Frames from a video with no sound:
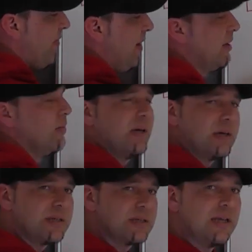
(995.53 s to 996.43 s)
find that we
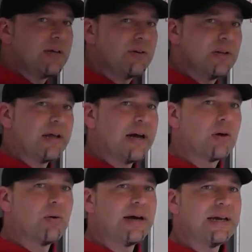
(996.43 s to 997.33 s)
could sneak under
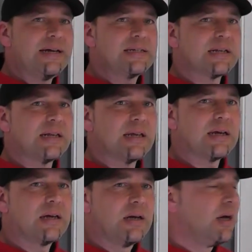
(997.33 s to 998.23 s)
that quite easily.
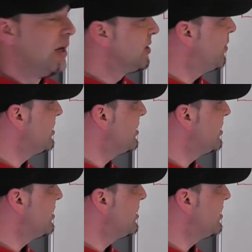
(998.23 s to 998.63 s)
So